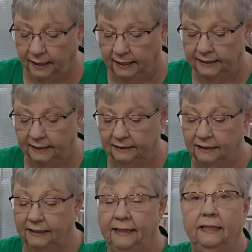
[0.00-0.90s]
and I
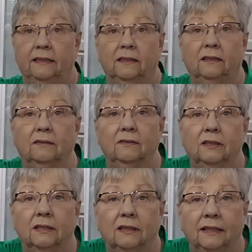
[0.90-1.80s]
let it
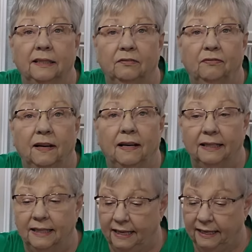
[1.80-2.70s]

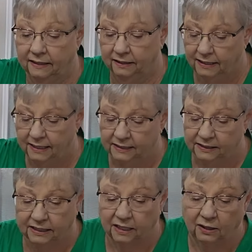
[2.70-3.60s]
solidify again.
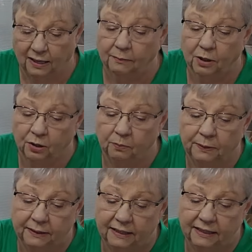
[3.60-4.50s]
So I'm going to
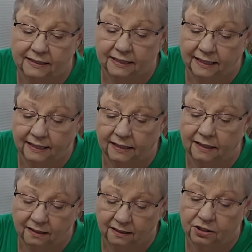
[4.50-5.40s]
put this
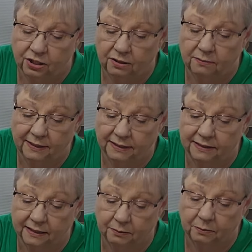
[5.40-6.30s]
in to the
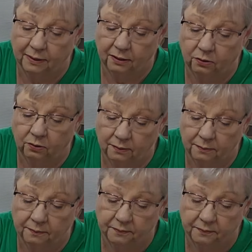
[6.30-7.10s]
mixing bowl.